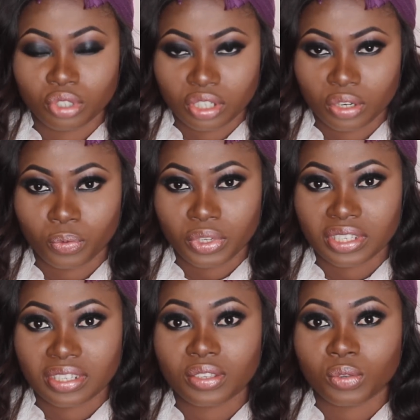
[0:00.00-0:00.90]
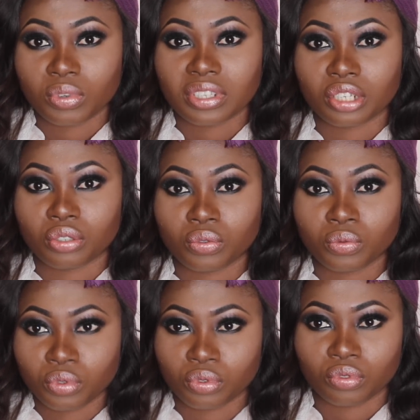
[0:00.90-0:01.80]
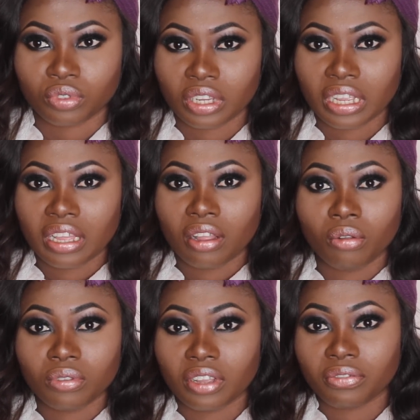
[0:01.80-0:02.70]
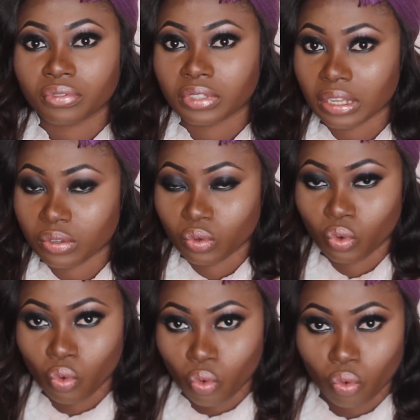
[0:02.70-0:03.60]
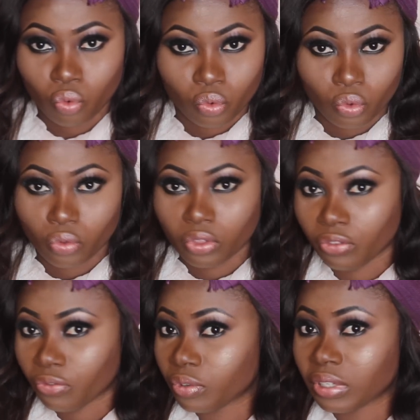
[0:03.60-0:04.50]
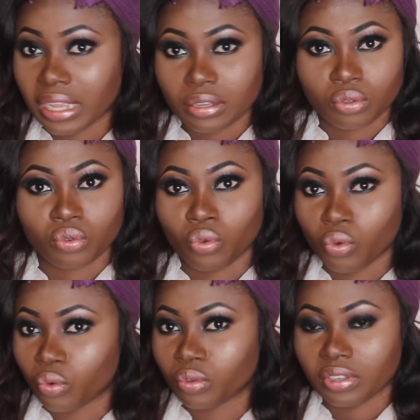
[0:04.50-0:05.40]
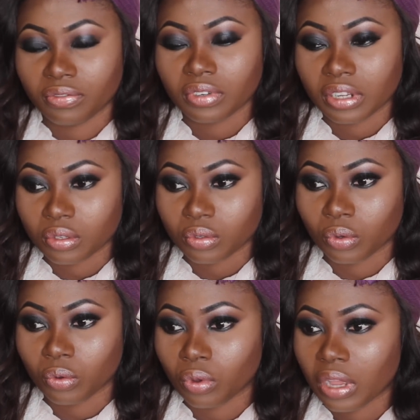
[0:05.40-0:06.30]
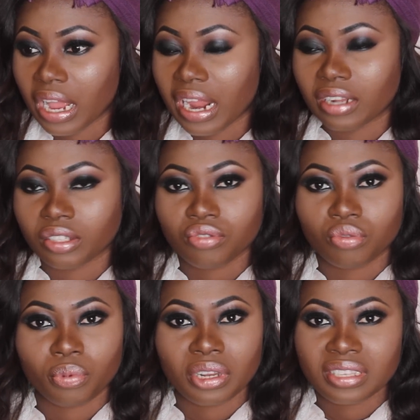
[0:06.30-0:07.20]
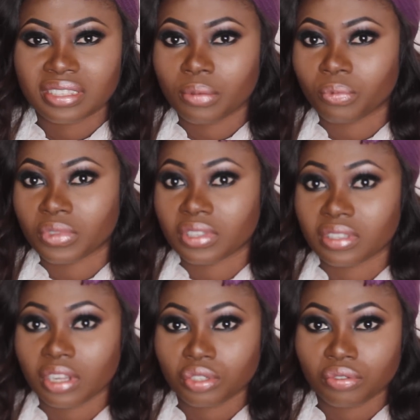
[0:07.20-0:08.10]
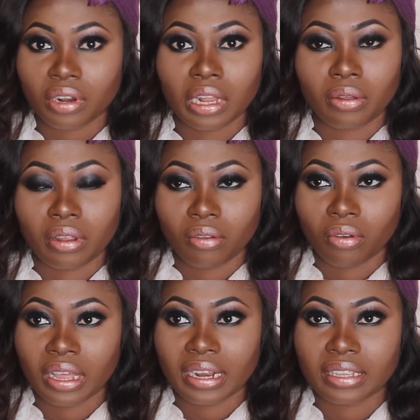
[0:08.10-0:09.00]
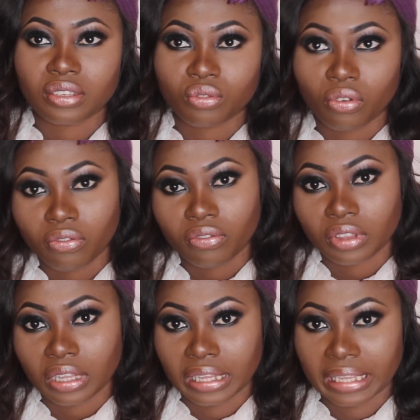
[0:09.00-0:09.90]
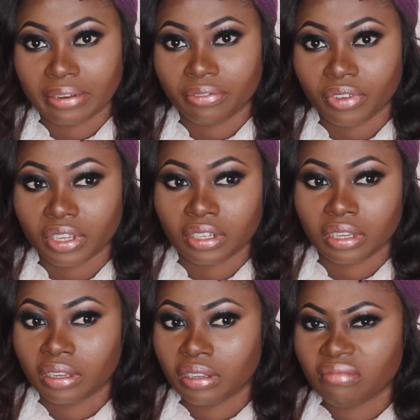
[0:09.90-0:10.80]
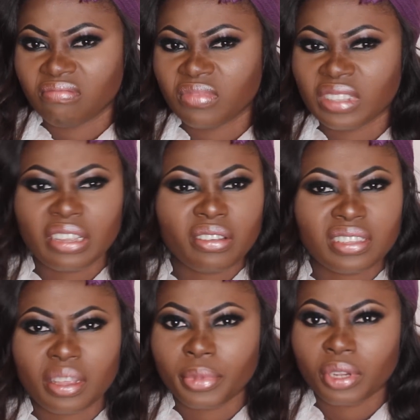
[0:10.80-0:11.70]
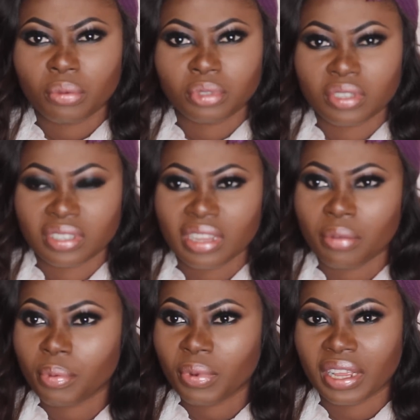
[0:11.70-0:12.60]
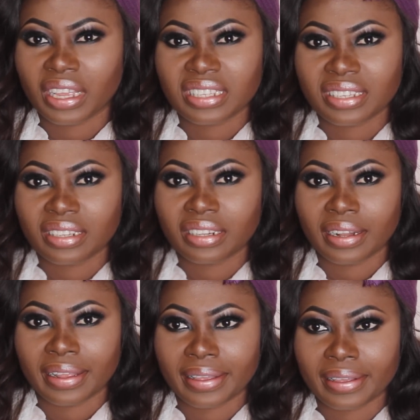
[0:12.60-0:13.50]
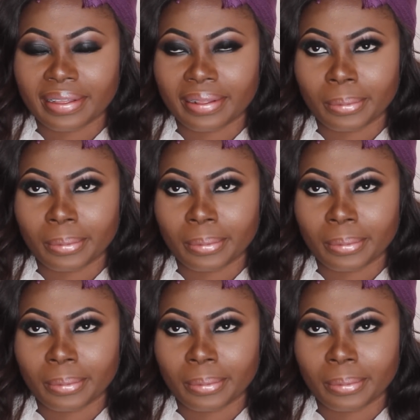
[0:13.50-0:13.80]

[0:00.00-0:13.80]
to shed weight, this is what I should do. All that food has to go. The food has to go. The food has to go, and just replace them with natural and organic stuff that you can find, because there are many options now. People are getting like